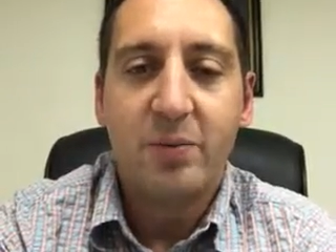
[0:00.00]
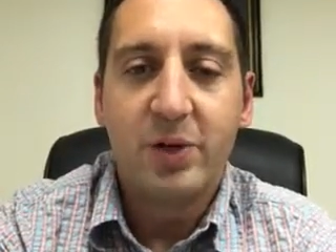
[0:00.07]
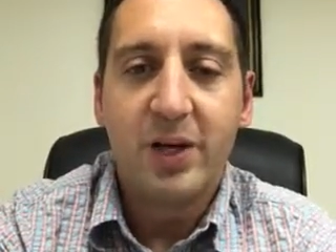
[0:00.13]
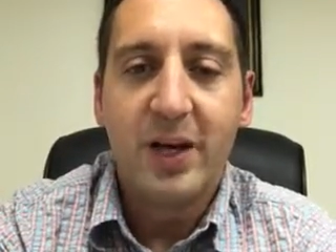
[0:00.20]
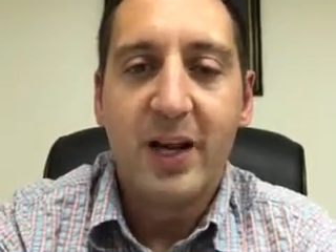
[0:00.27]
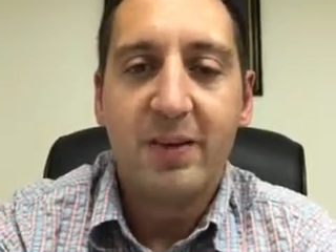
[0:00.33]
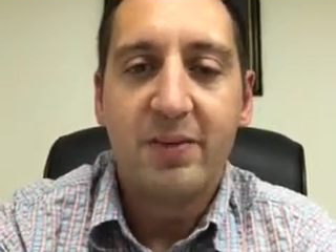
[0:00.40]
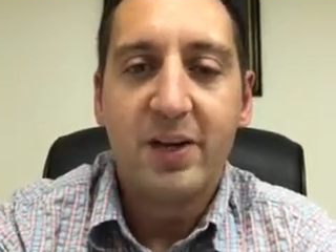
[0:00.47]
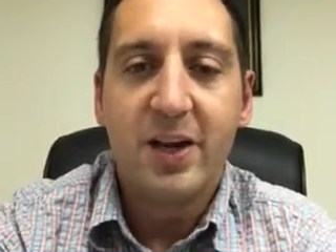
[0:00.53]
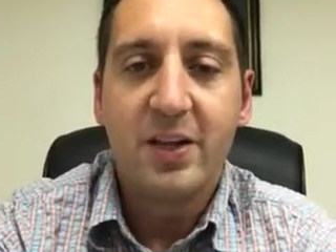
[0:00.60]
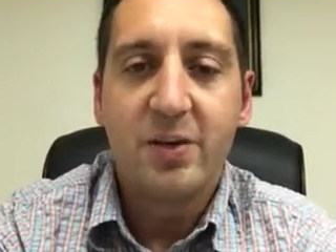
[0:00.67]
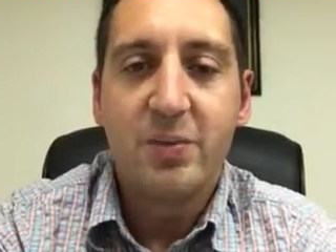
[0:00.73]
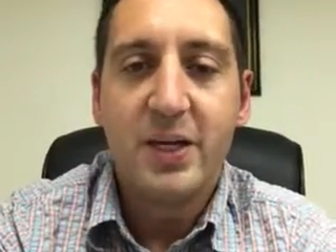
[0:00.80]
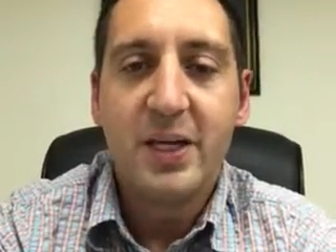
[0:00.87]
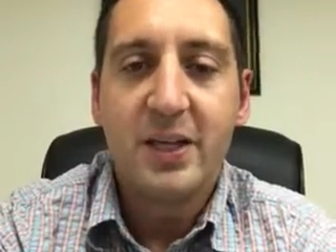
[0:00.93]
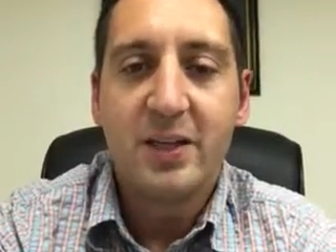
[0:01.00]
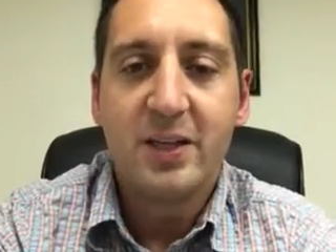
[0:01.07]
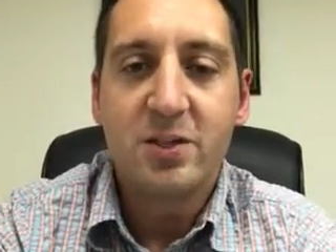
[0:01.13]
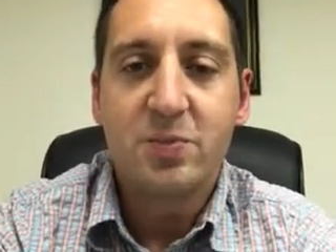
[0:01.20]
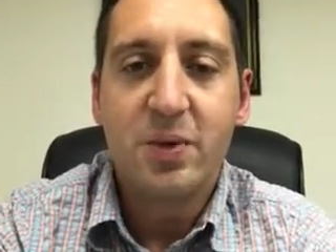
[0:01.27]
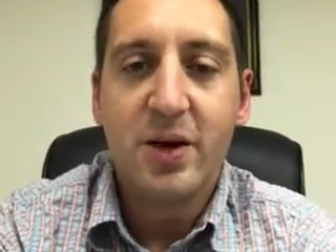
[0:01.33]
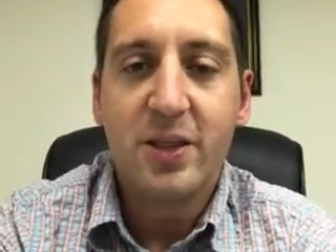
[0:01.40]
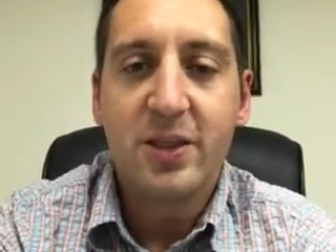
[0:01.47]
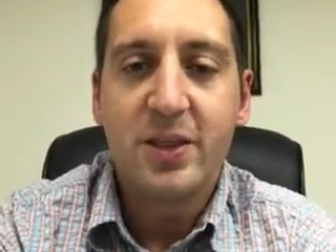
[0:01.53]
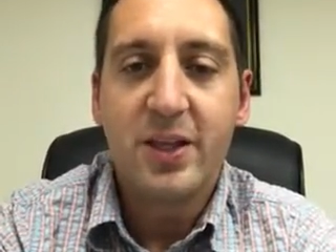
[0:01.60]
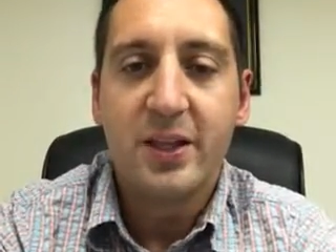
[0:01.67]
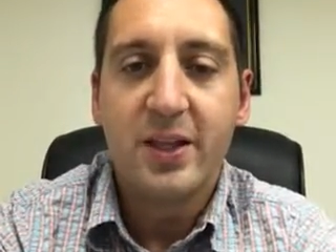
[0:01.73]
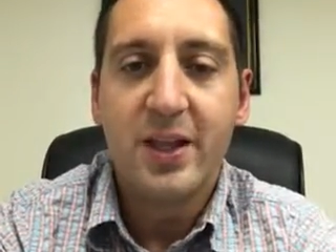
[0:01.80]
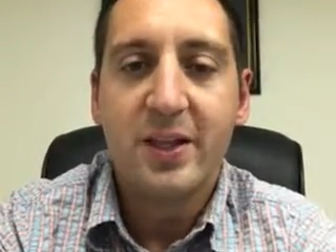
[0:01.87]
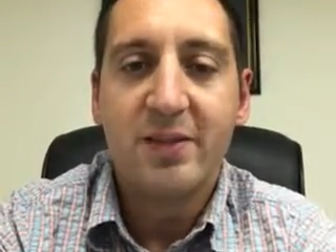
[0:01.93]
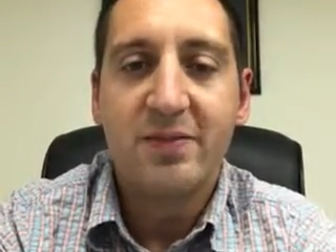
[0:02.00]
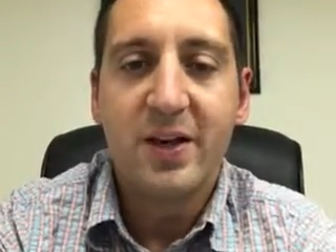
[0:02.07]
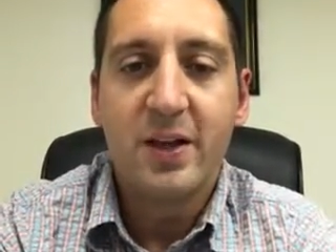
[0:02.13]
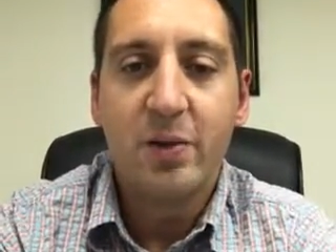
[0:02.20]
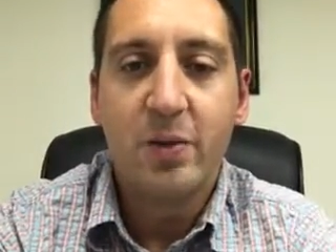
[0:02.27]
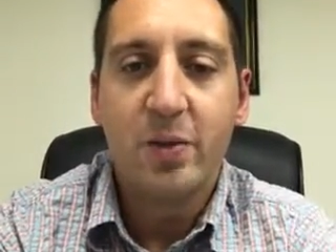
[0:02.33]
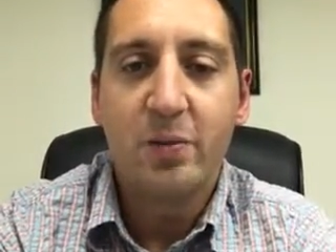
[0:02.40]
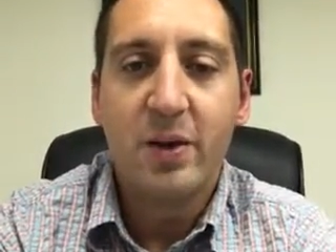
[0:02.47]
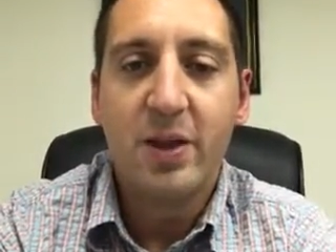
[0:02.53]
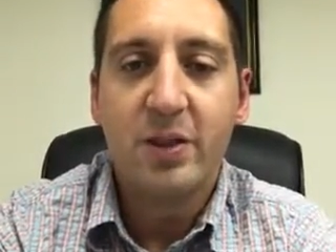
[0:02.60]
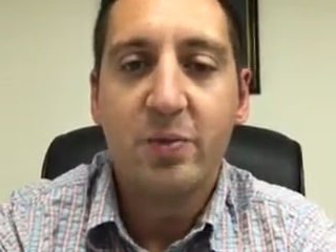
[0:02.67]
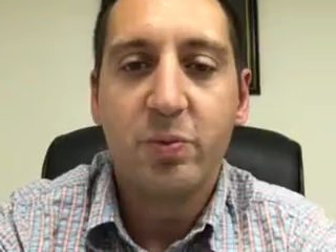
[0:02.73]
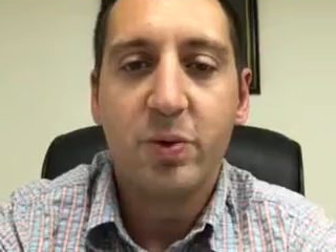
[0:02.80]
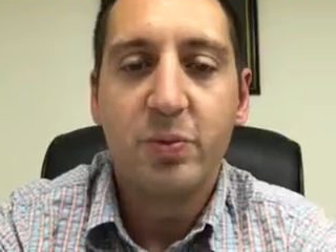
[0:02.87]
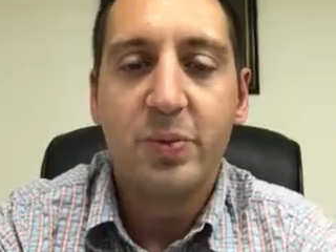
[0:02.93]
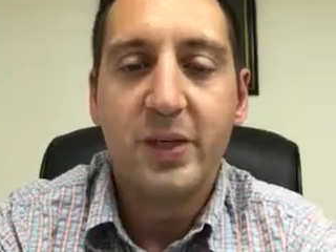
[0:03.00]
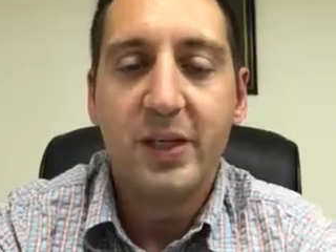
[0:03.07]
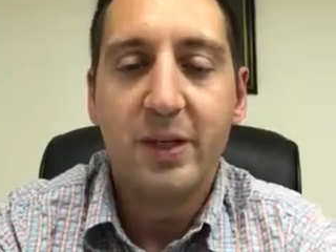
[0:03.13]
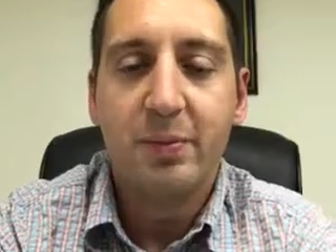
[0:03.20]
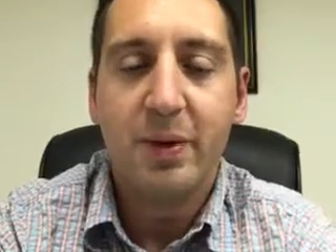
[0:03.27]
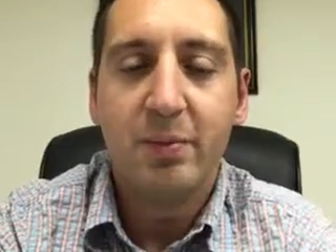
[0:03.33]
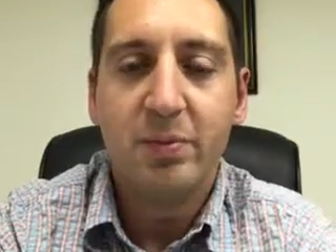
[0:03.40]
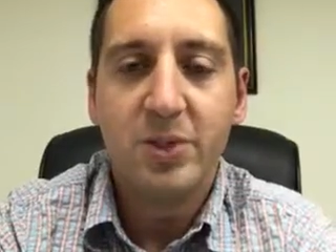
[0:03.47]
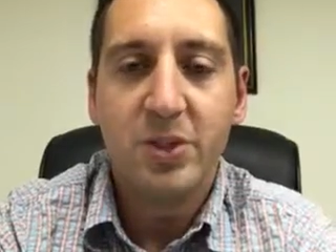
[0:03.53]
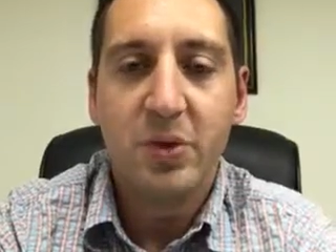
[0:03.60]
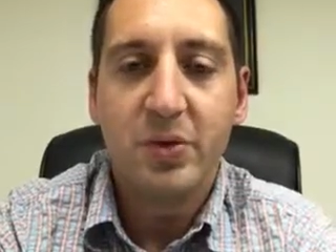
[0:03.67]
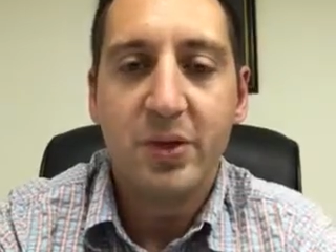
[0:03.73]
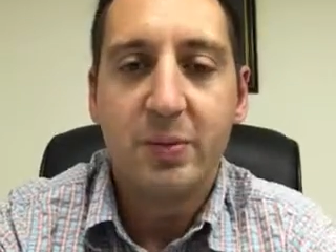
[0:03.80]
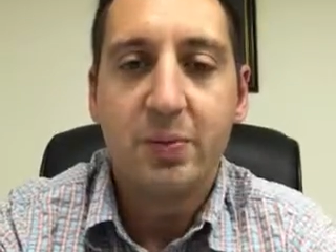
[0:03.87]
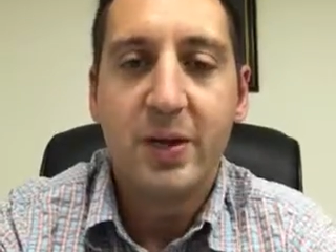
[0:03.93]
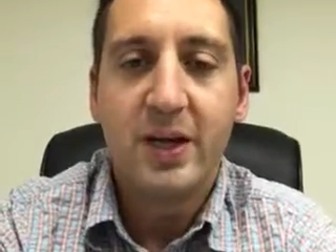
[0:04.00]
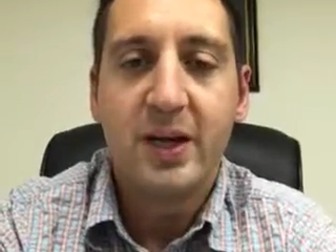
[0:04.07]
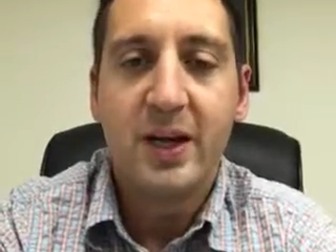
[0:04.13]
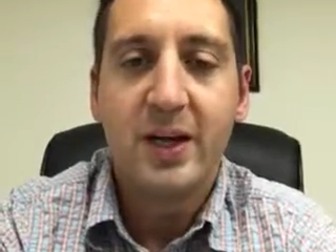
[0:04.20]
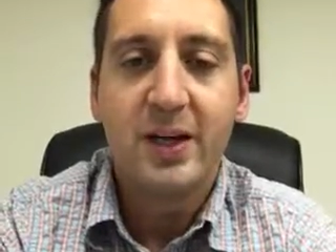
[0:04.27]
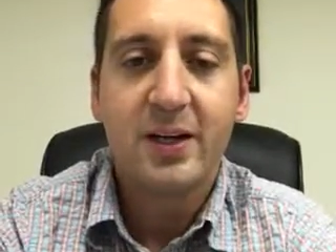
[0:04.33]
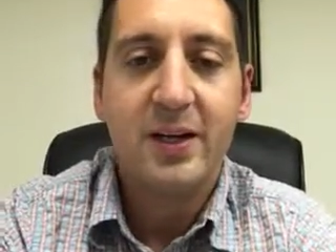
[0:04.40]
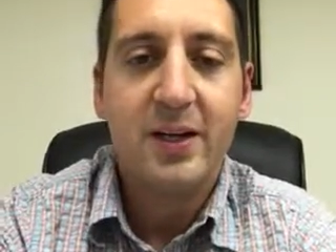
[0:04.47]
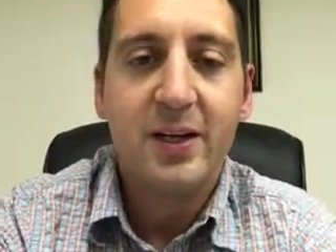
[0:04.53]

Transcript: We're going to have another meeting this month, and then the following month will be a members-only picnic.